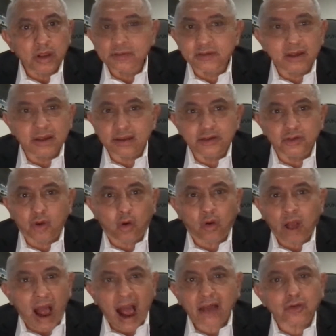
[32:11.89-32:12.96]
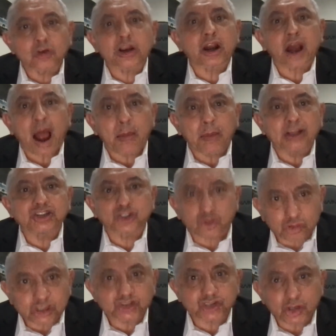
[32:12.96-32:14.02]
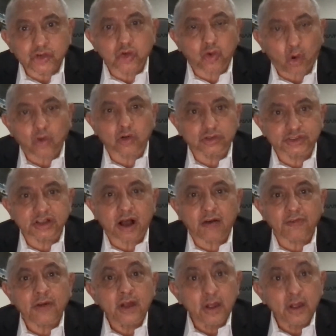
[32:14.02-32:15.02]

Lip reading: I don't care how much Christian you call yourself.